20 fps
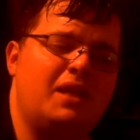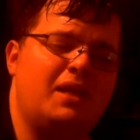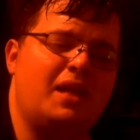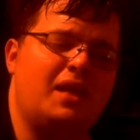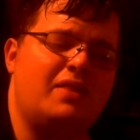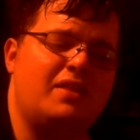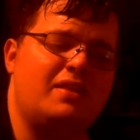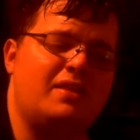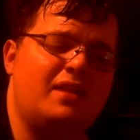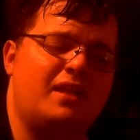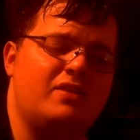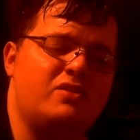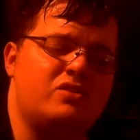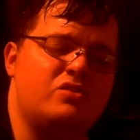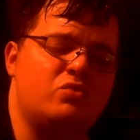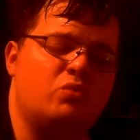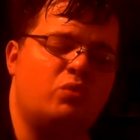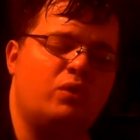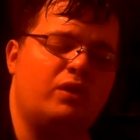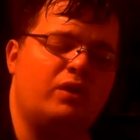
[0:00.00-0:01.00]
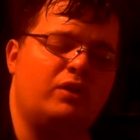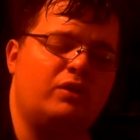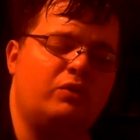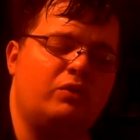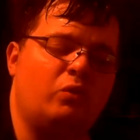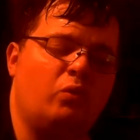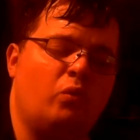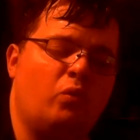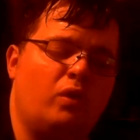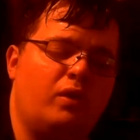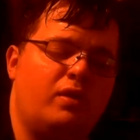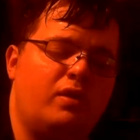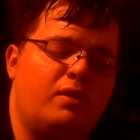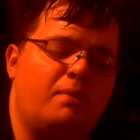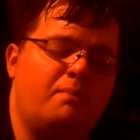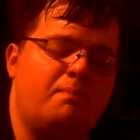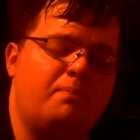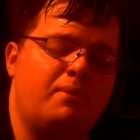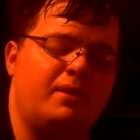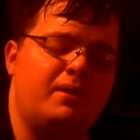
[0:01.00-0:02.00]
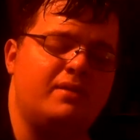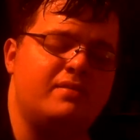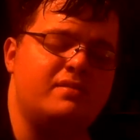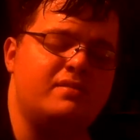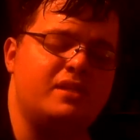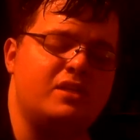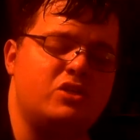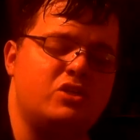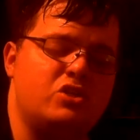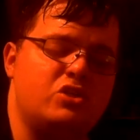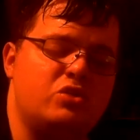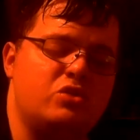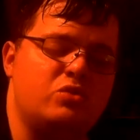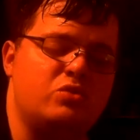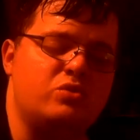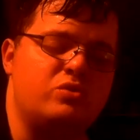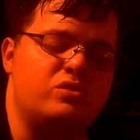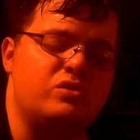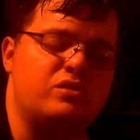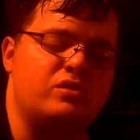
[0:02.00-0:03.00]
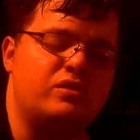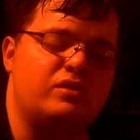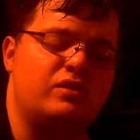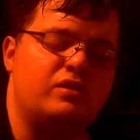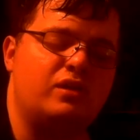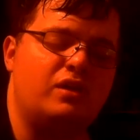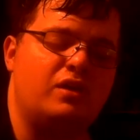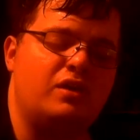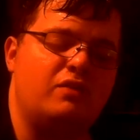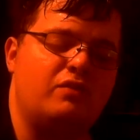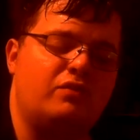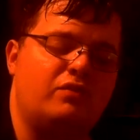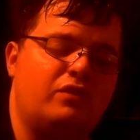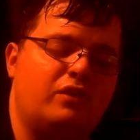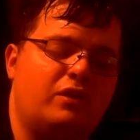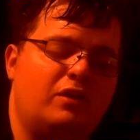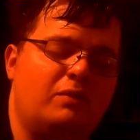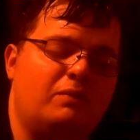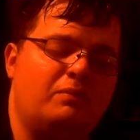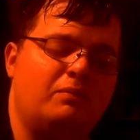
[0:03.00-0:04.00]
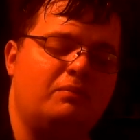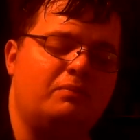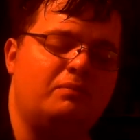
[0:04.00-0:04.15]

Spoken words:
I think that's where one of the biggest issues from